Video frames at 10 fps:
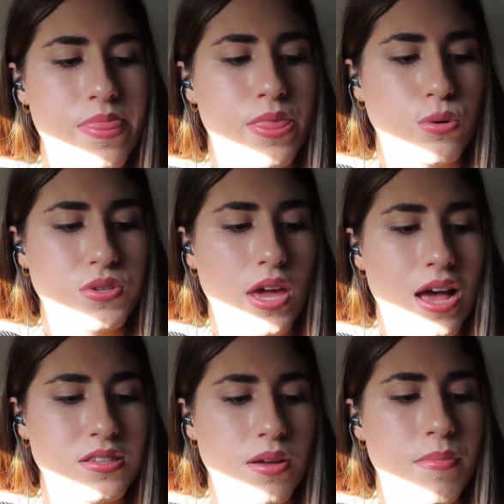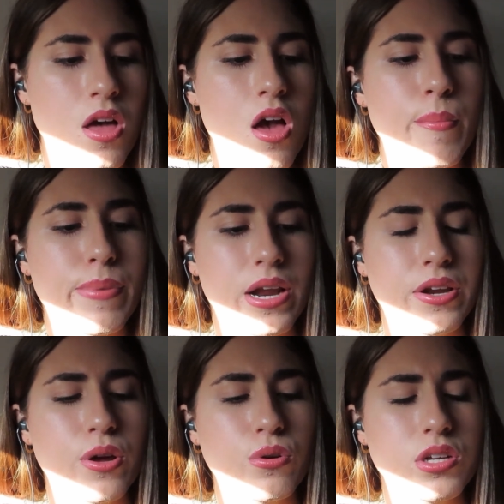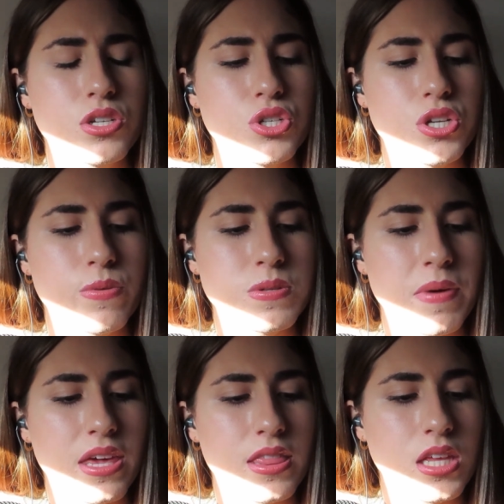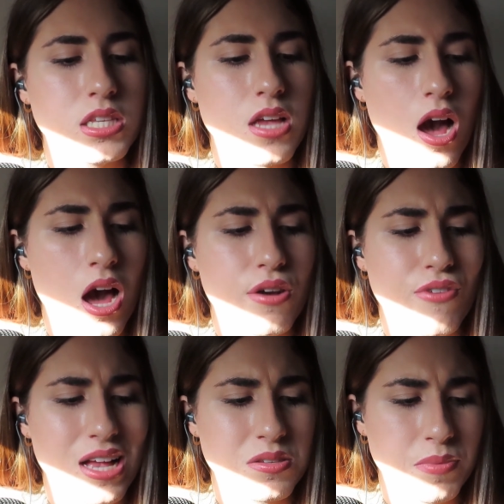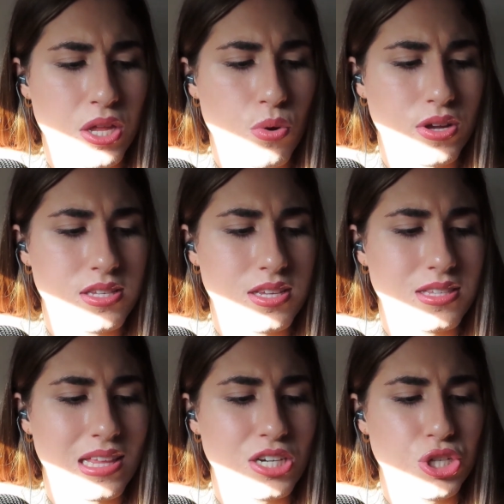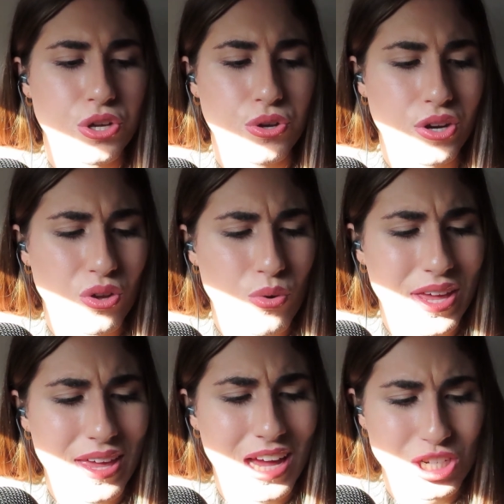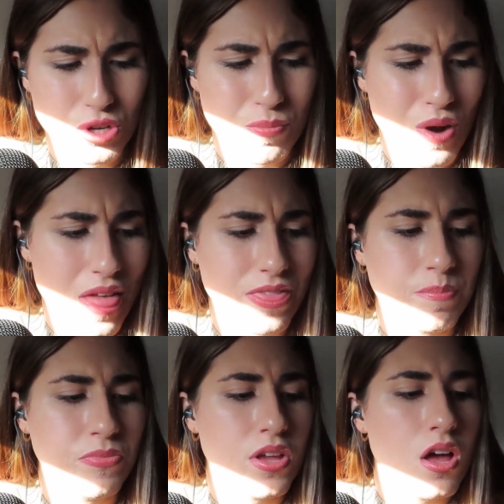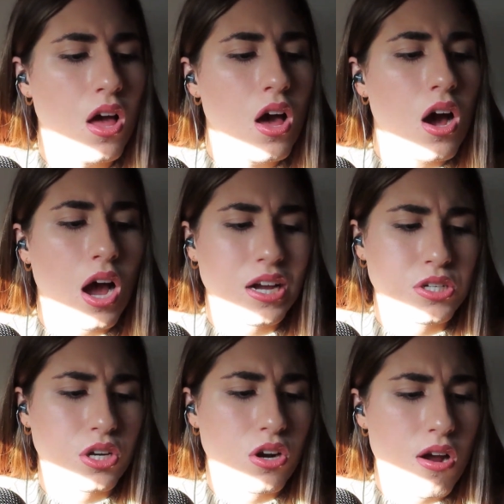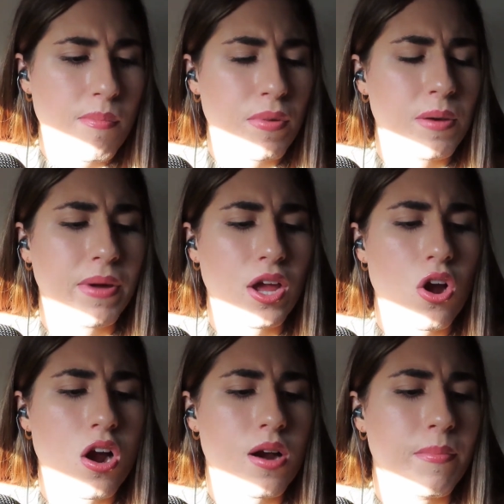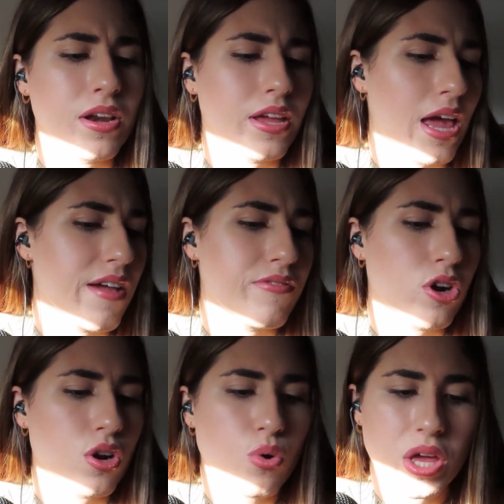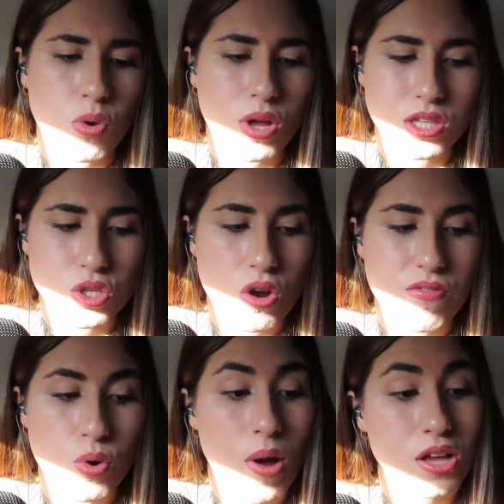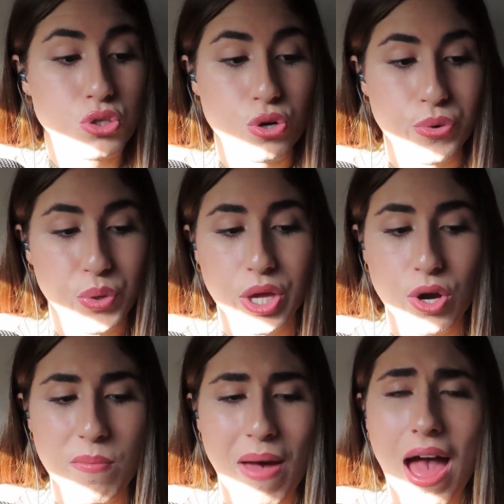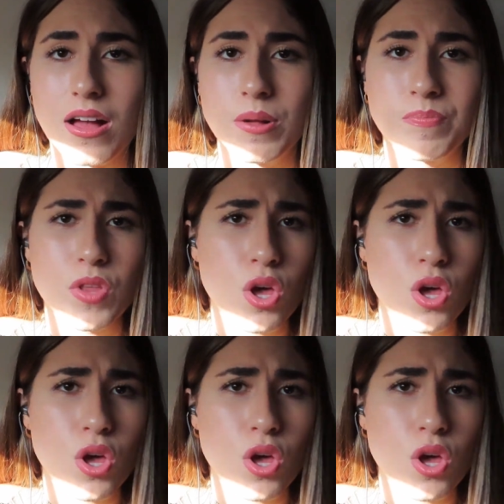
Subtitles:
enthusiasm, but I noticed she was making these odd raspy noises like she couldn't quite catch her breath. I took her up on my arm and gave her a quick once-over while stroking her back.